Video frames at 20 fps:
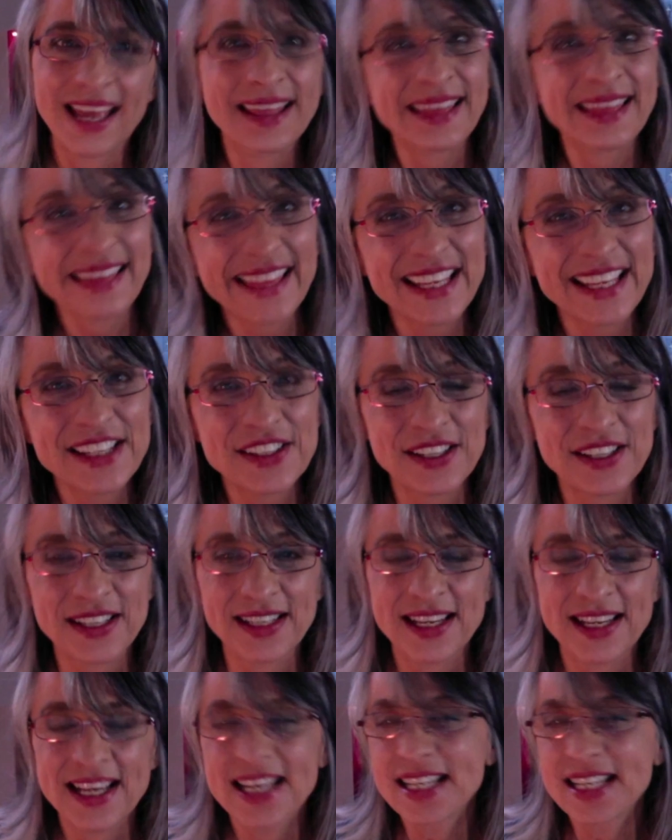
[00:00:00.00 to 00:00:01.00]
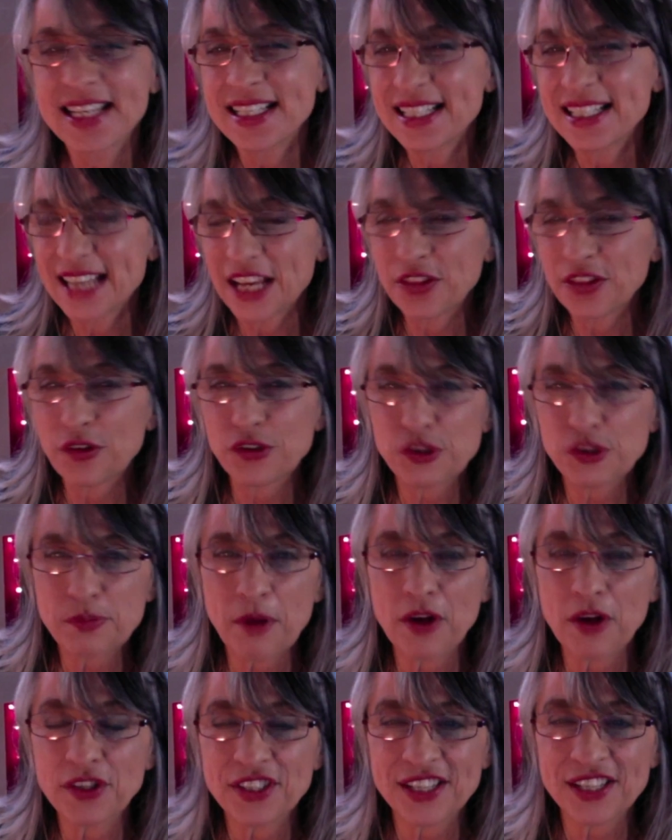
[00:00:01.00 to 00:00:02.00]
Listen, take those
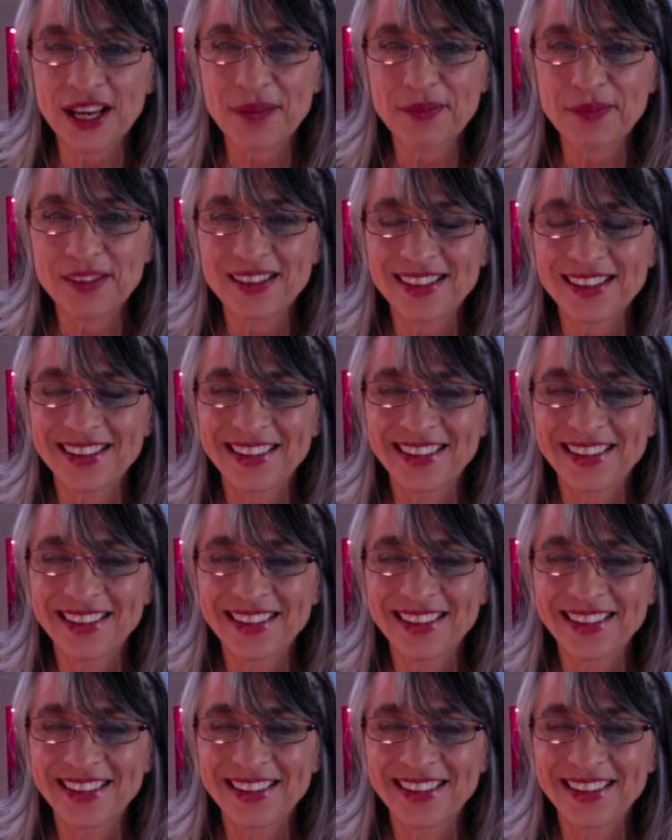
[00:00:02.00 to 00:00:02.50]
small steps,